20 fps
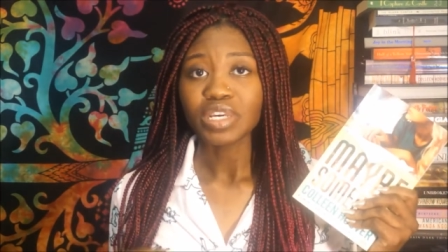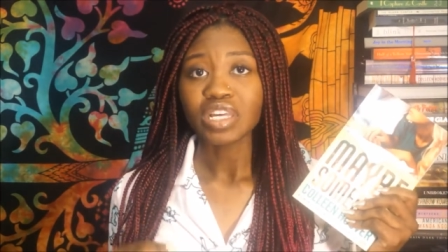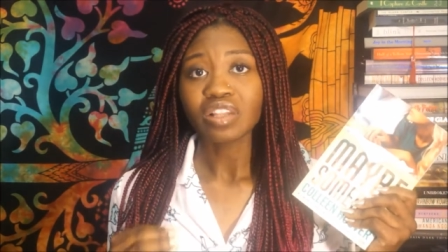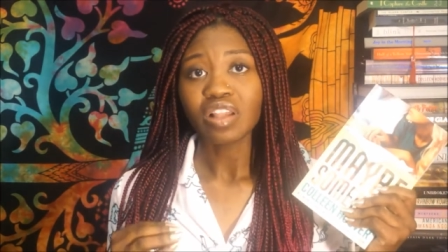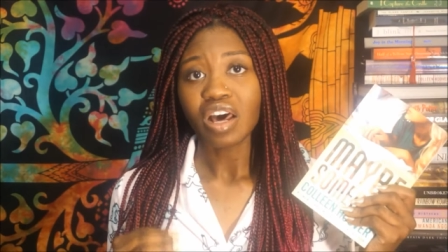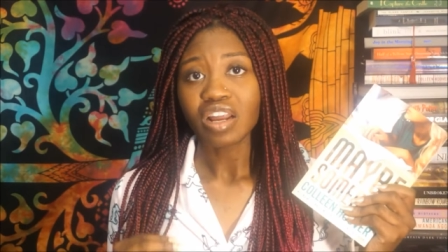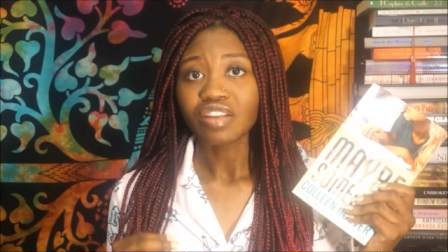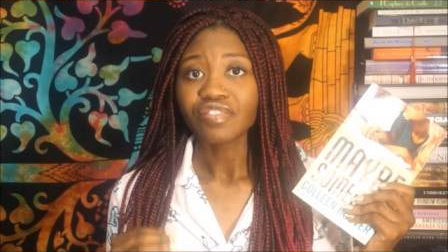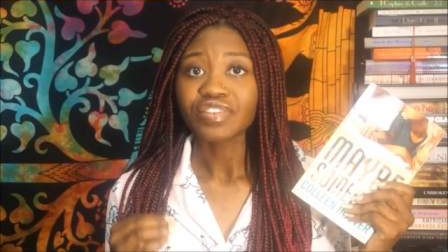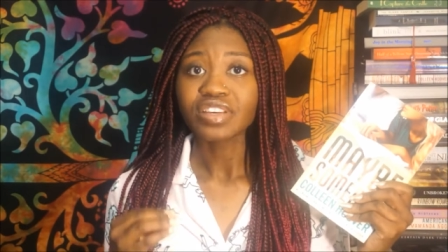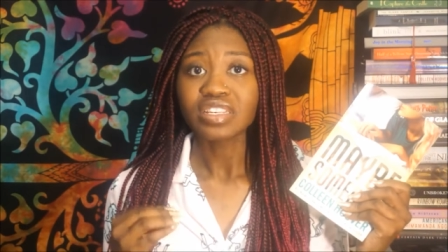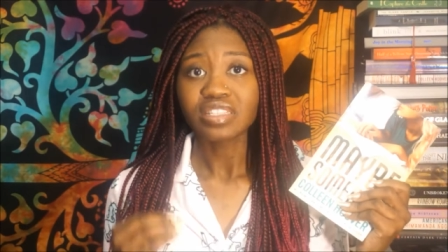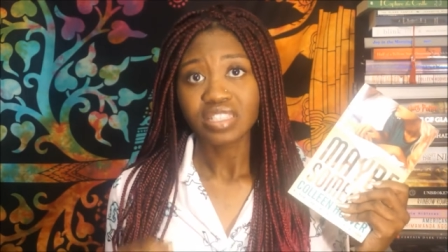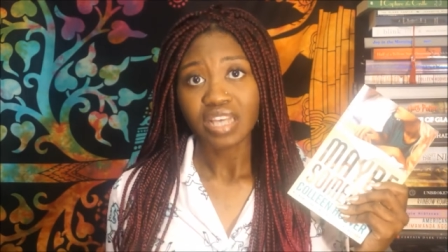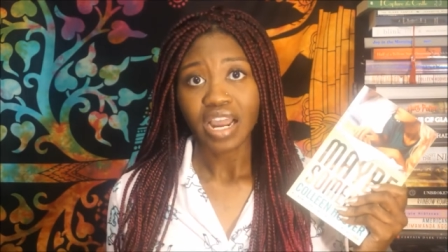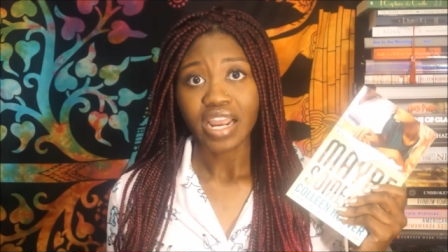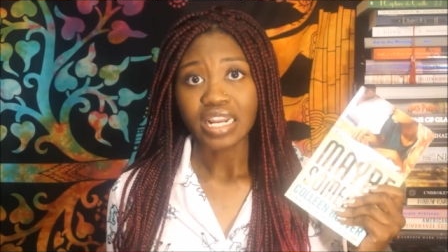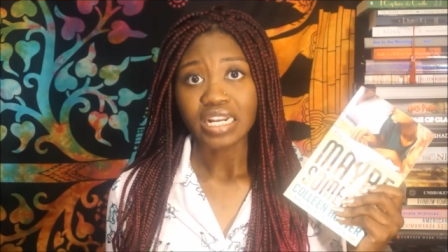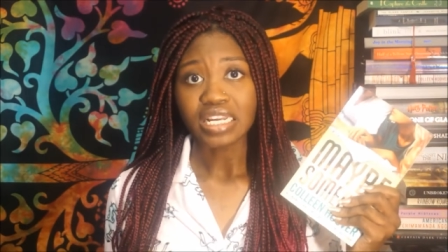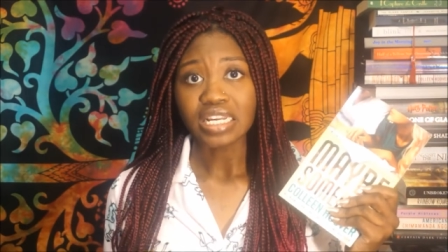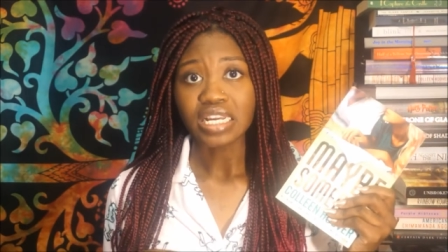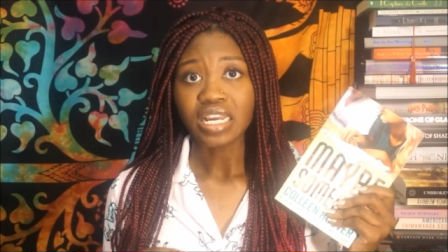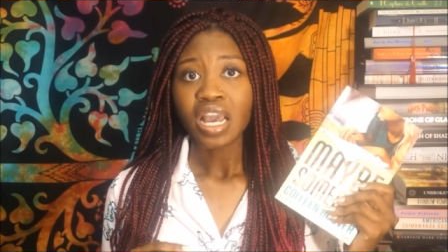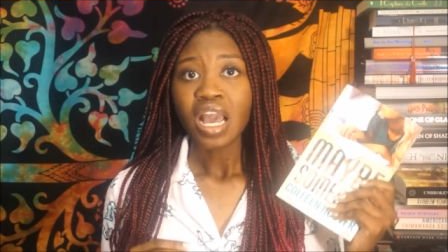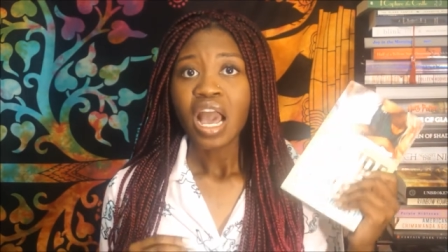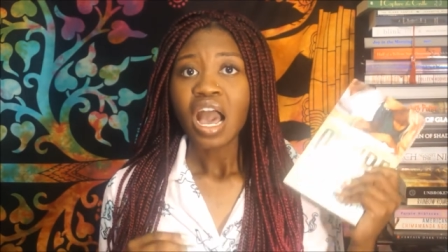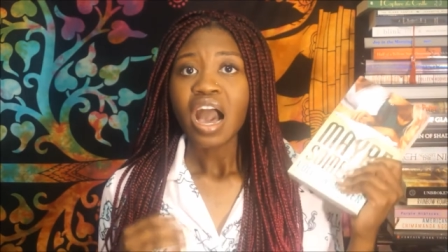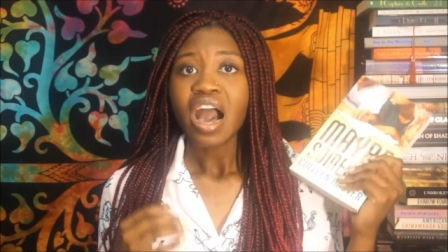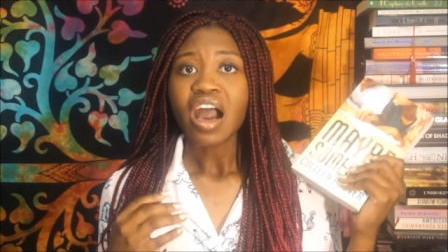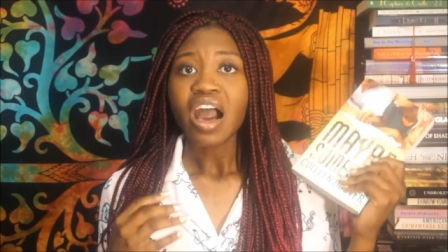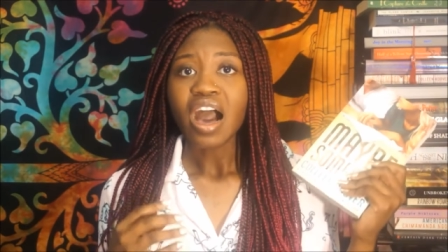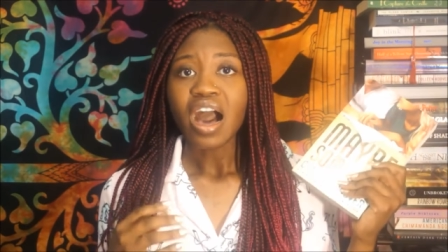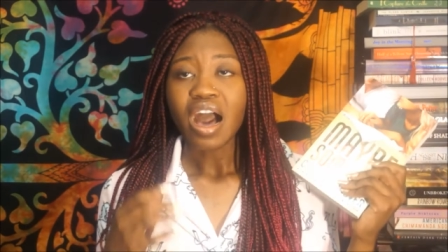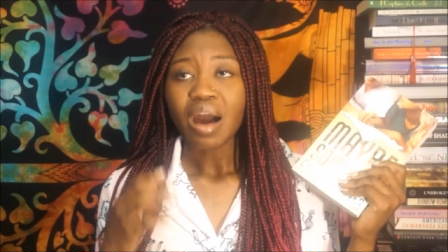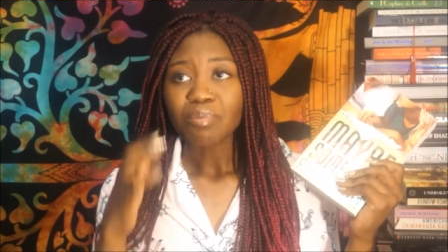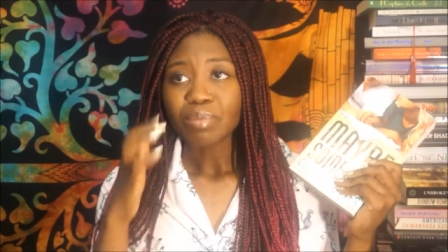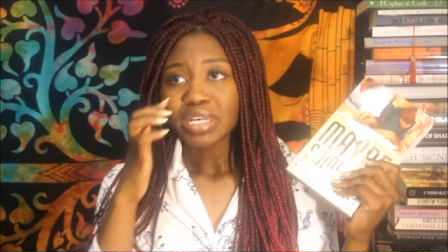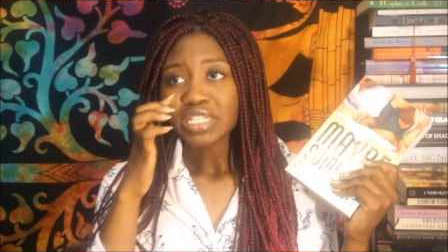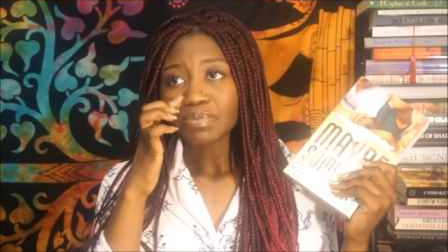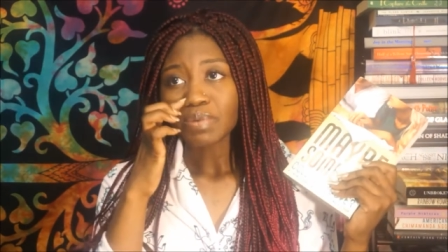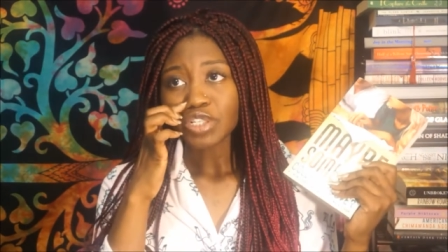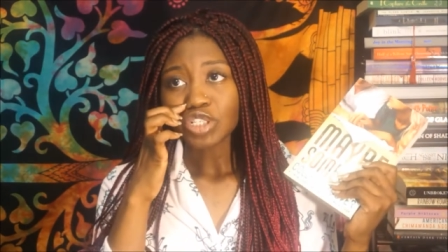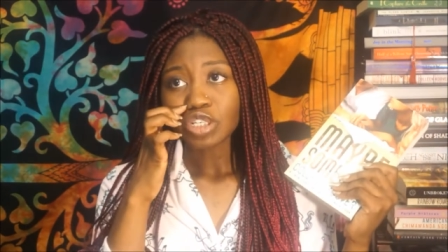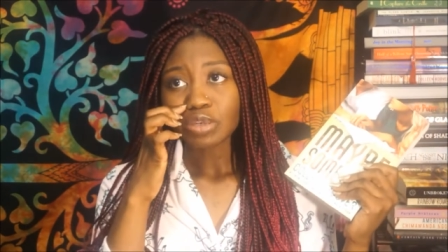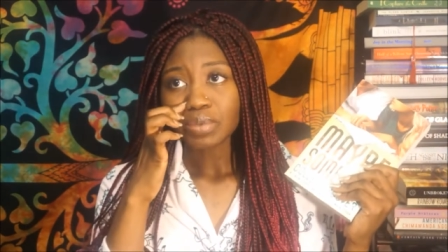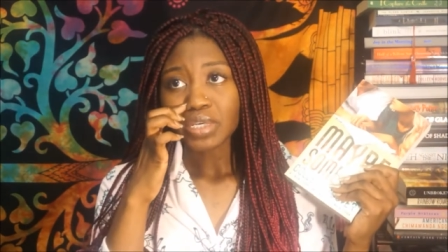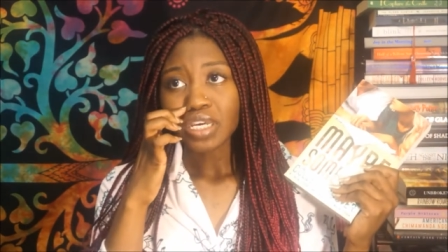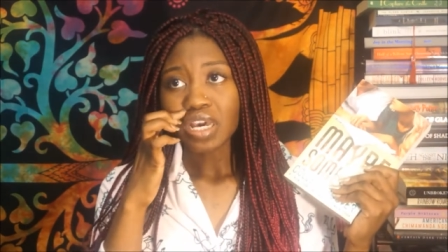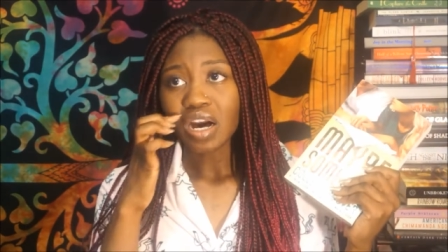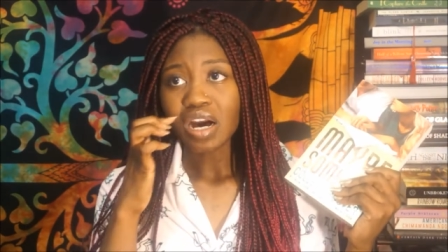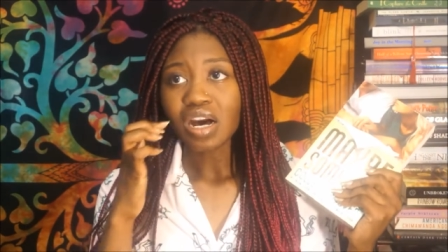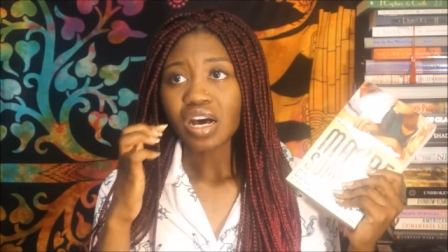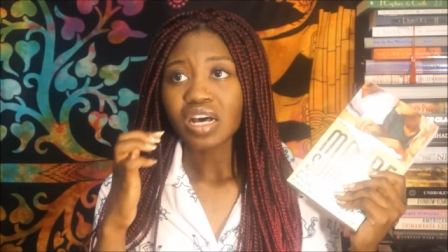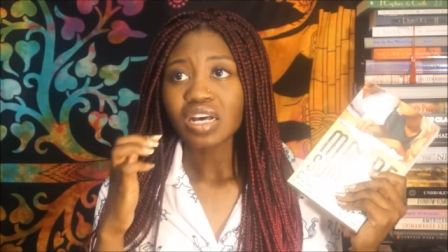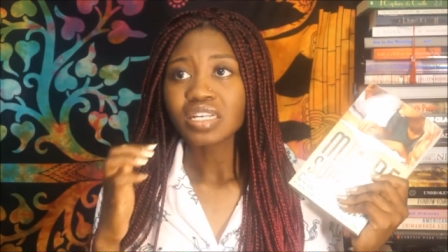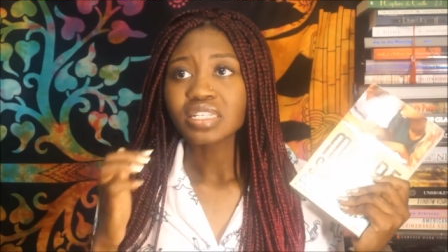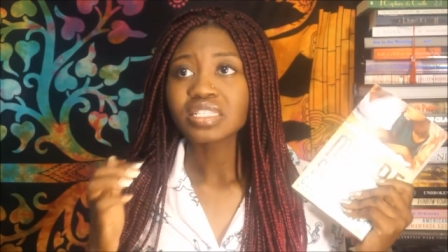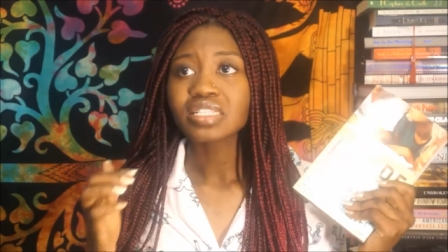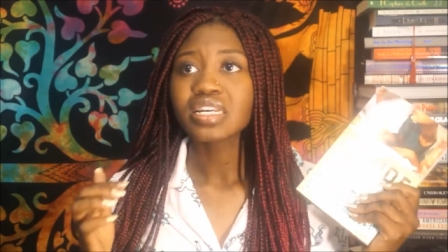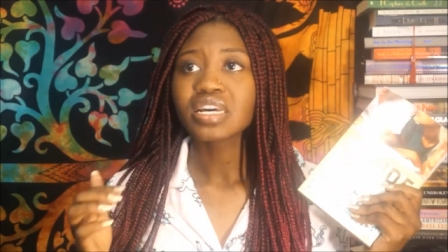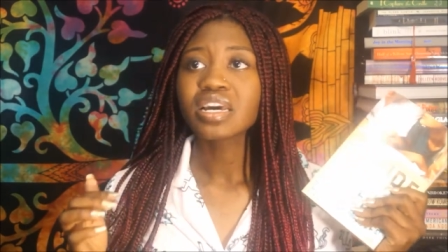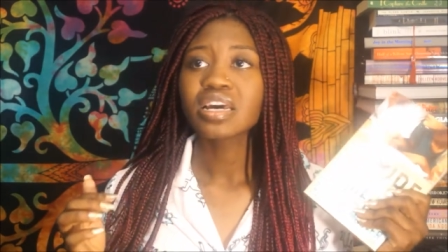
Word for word: a lot of anxiety um, especially because